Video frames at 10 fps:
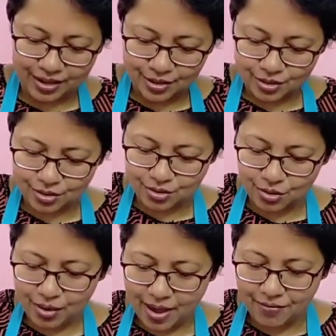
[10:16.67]
because
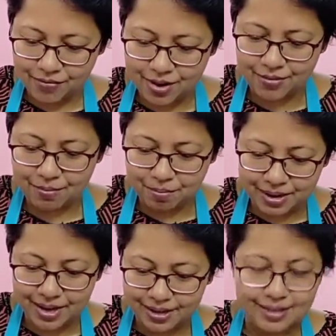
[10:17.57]
everything in cooking
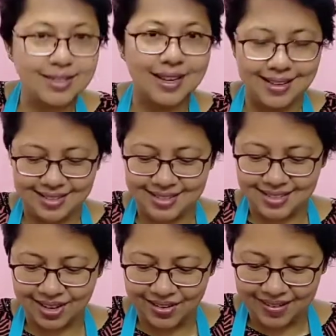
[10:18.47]
is so,
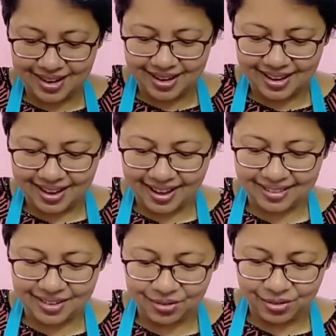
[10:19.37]
every minute it
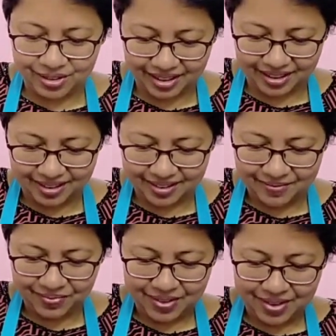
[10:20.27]
changes, and you
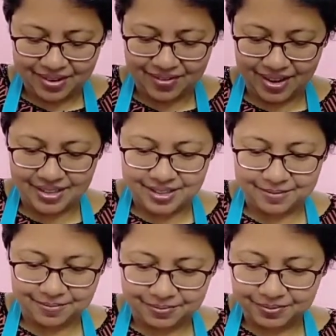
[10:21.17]
really like the whole
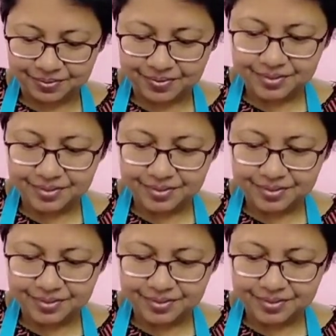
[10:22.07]
thing here,